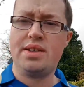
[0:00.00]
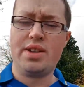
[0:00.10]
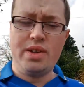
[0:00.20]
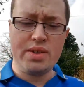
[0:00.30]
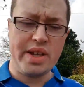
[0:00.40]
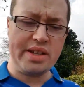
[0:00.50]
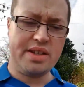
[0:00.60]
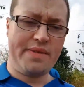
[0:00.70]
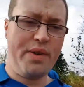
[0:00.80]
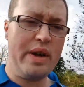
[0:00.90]
So it looks like
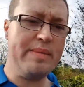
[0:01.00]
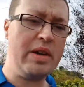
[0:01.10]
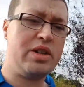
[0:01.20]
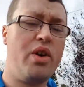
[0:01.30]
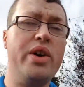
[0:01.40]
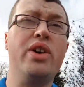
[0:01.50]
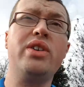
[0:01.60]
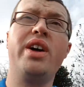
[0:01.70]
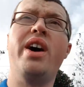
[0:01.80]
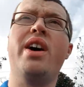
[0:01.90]
there's a footy match going
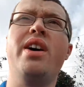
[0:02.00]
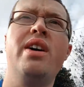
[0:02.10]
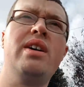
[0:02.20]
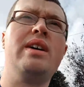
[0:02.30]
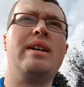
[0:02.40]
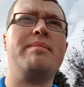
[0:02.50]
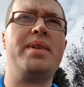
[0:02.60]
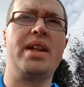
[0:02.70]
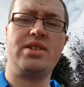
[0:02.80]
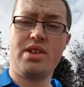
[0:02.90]
on,
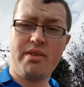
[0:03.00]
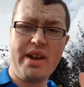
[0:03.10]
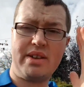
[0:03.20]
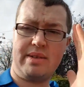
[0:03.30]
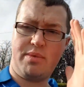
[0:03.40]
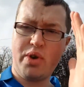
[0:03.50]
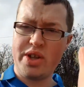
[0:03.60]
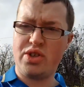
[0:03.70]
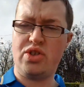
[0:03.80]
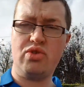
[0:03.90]
but that's all right because I'm
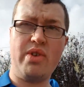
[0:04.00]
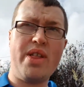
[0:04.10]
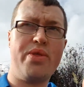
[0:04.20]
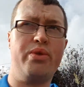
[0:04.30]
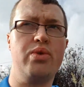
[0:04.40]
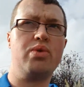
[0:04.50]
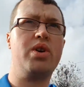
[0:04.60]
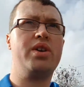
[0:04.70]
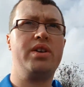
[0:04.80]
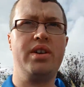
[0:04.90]
cutting straight through.
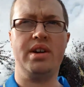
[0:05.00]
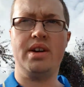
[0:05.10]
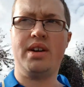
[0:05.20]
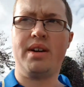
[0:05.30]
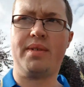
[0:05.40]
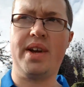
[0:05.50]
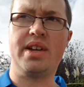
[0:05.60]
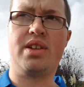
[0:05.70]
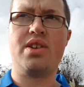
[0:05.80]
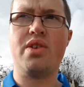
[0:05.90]
I'm
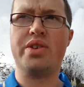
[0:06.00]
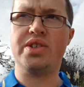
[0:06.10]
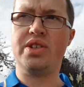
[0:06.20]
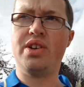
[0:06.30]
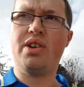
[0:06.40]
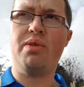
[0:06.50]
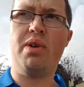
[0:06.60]
kind of curious to know